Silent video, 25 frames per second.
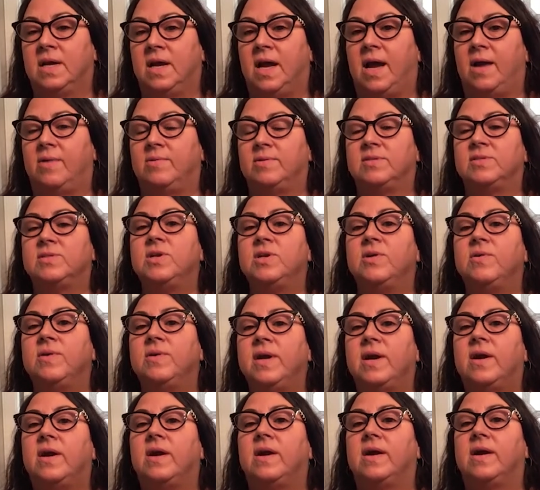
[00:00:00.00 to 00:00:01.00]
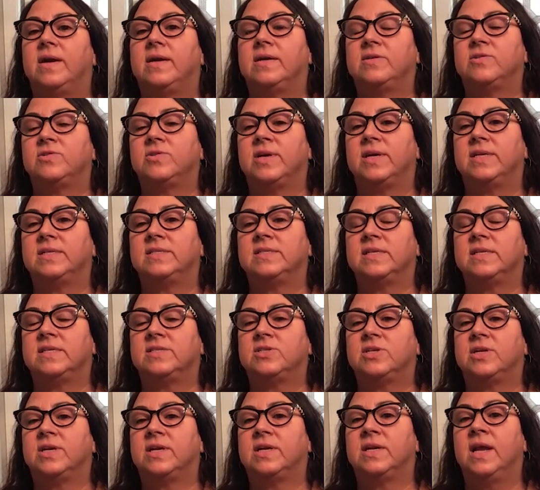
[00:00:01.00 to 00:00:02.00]
I was new here and a
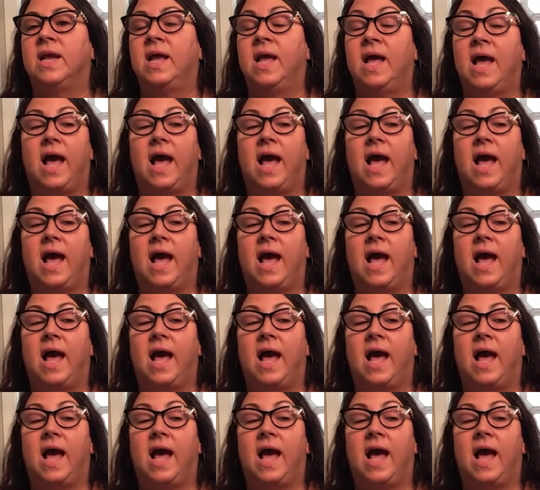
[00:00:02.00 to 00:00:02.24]
transition.